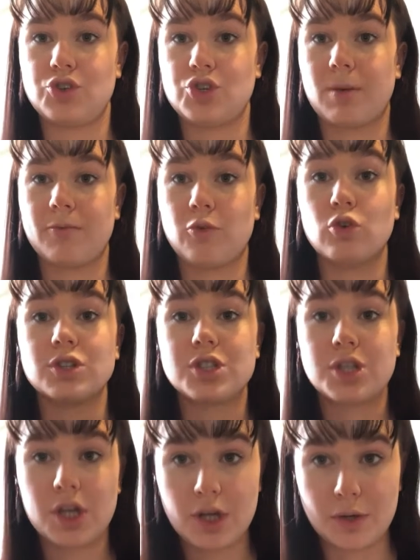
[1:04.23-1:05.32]
shop for
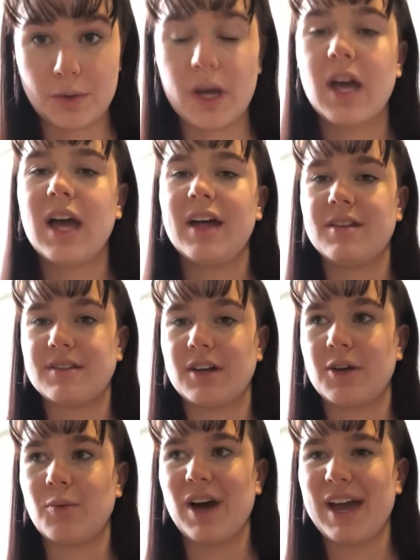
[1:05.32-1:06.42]
two.
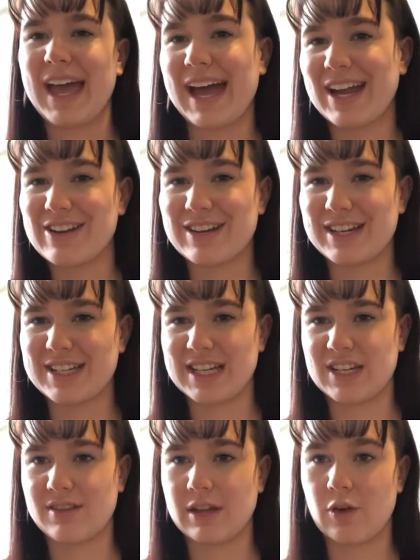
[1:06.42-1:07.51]
So what I actually
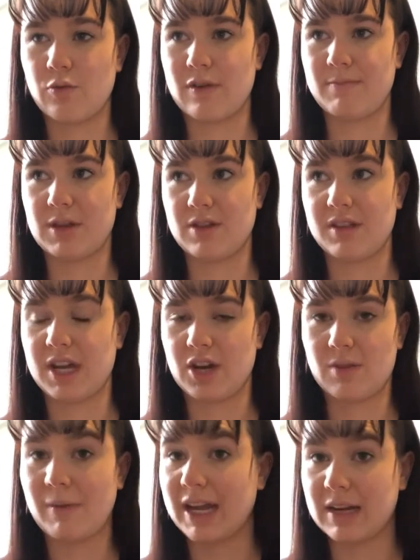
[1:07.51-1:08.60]
did start off with, because I
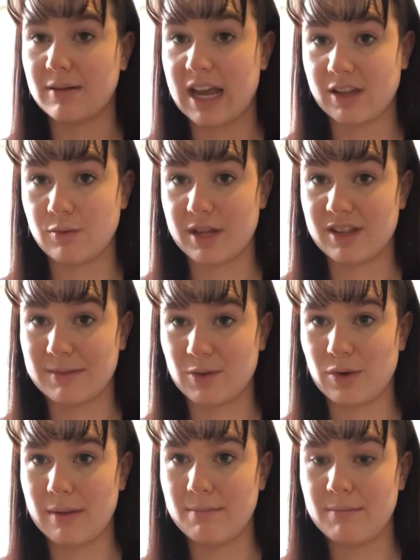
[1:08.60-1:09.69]
know my next week's gonna be
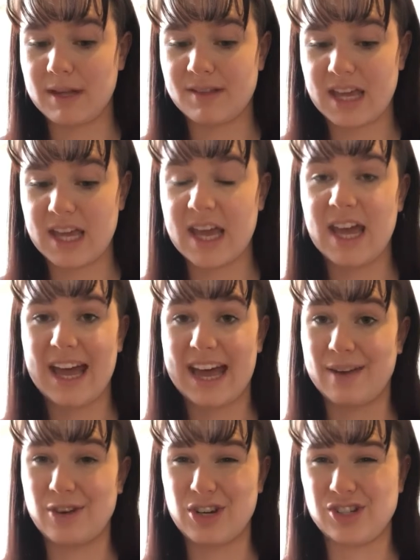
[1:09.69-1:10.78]
quite busy and
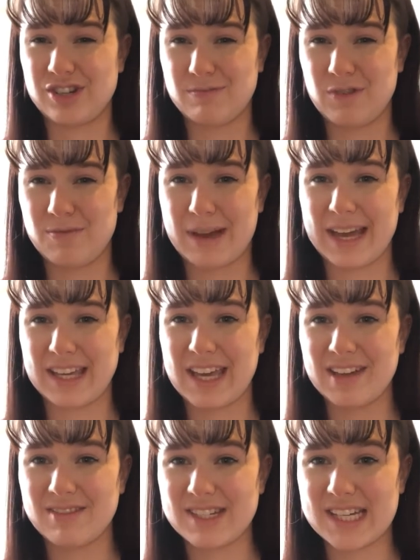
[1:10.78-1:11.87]
I've only just moved back
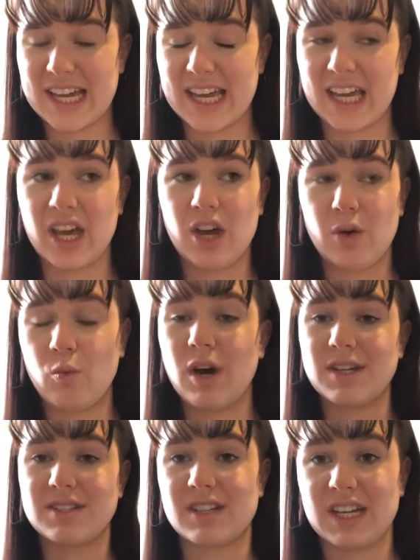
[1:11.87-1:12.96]
yesterday, what I
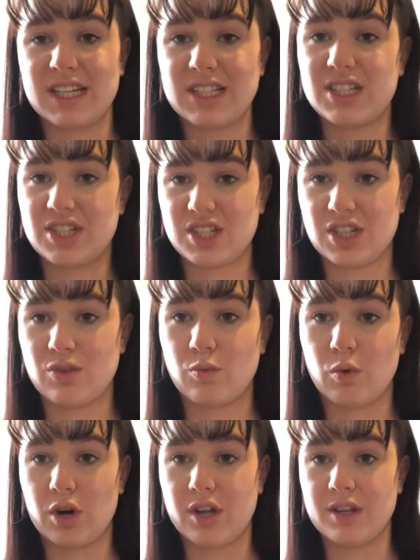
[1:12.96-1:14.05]
decided to do
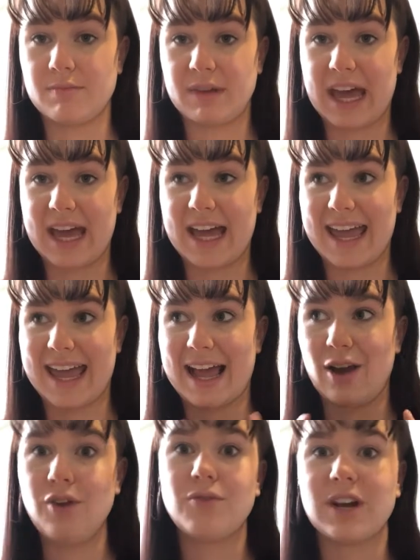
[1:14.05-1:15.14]
was get a
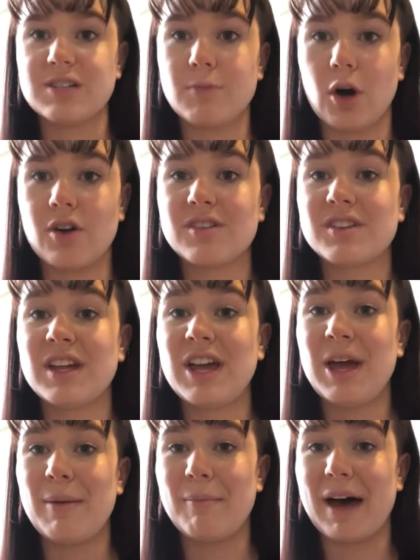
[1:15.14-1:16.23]
HelloFresh box.
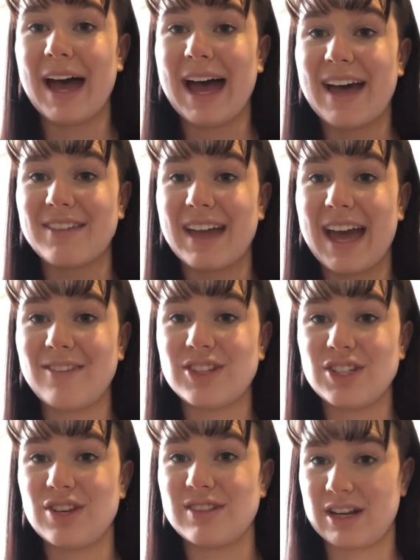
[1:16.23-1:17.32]
But as I
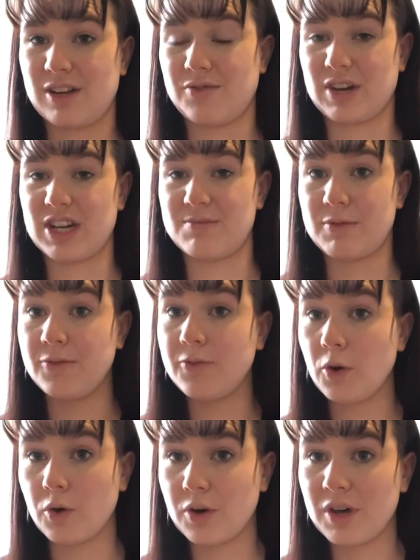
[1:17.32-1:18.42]
haven't used HelloFresh
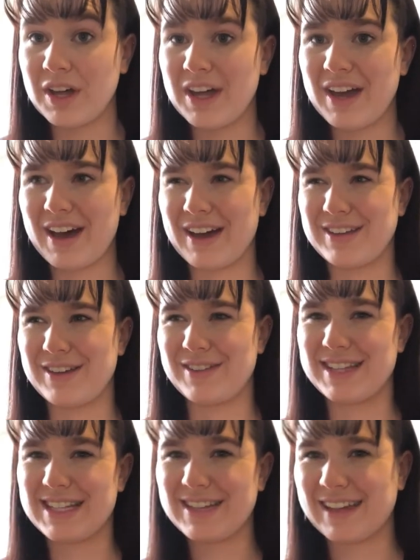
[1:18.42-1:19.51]
before, I
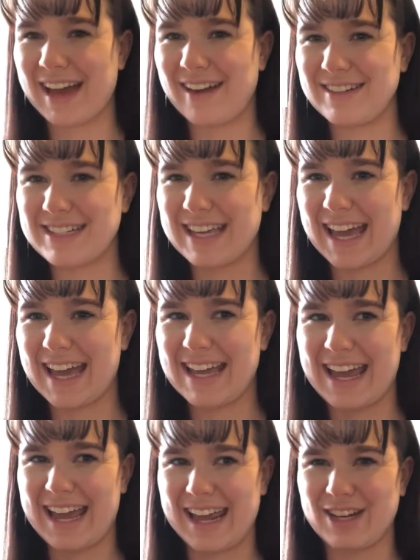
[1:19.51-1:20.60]
used the discount to get
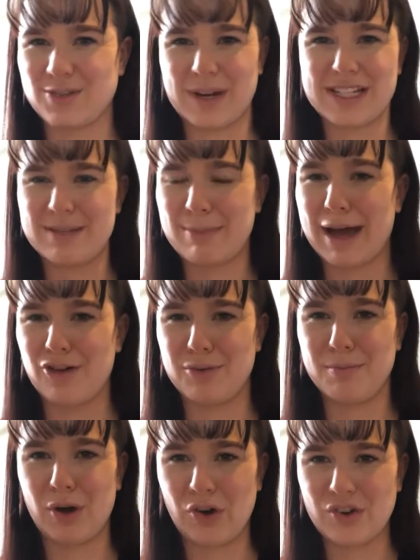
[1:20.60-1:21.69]
a
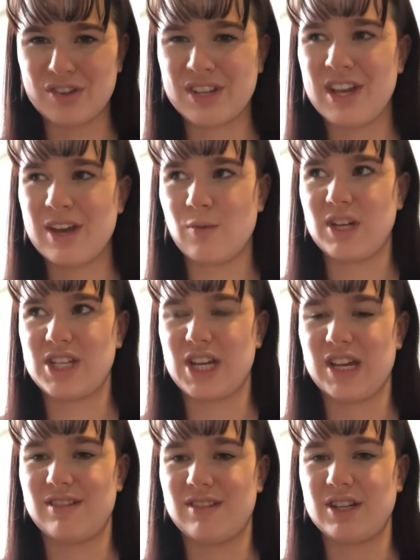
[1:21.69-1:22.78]
£20 box, which
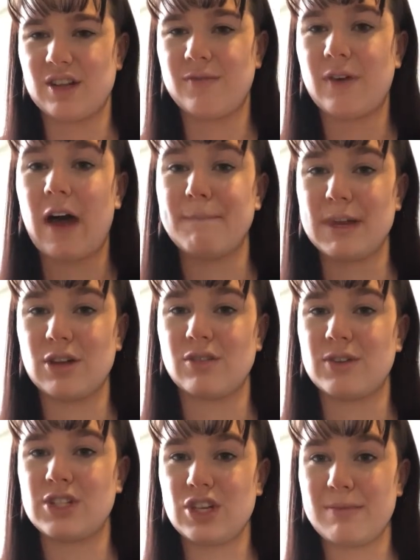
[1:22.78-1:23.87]
is just 5 meals
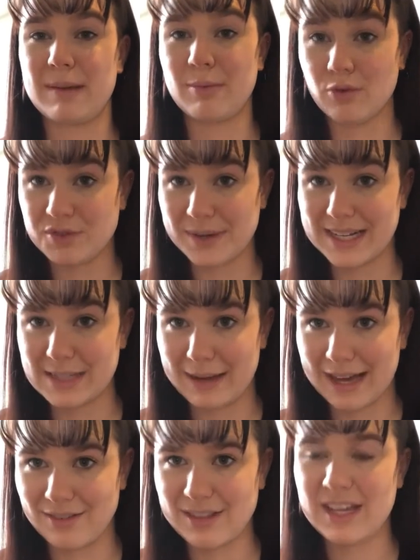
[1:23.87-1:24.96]
for 2 people for
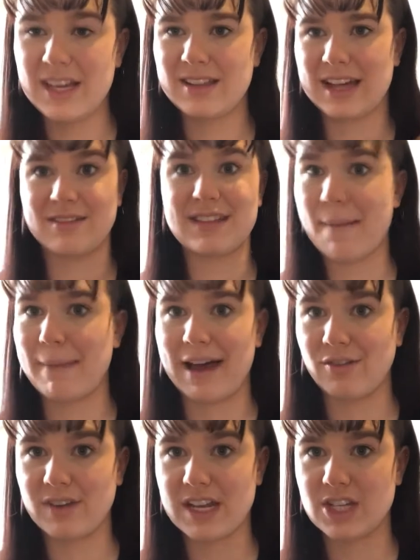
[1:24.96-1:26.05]
£20. That's
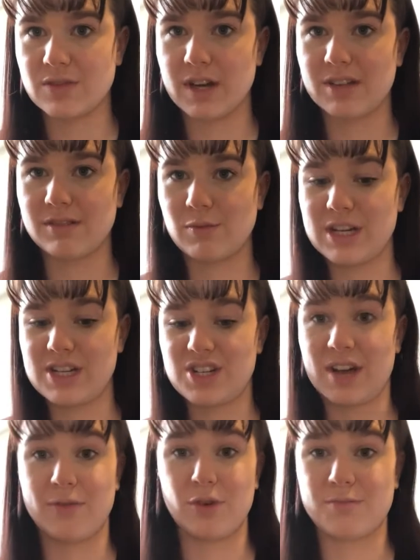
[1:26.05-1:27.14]
£10 for each of us, which
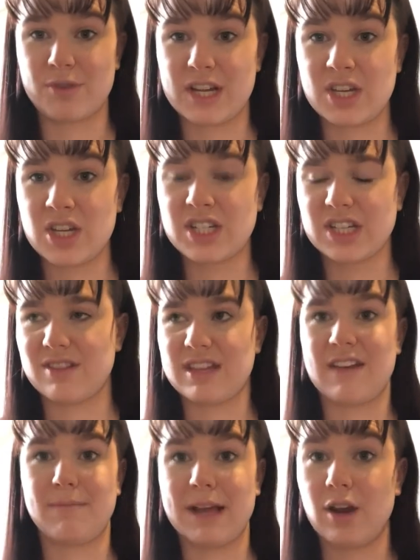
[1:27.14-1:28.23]
I thought was pretty good and it
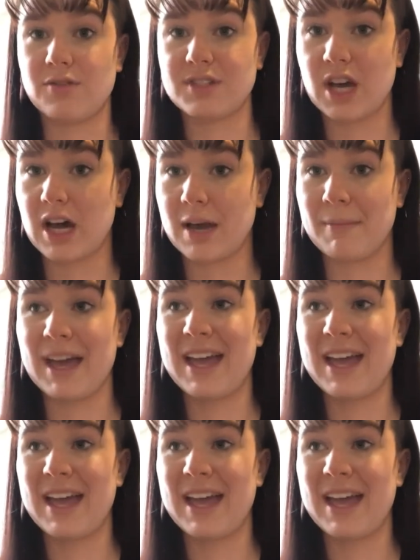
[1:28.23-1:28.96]
saved me a lot of time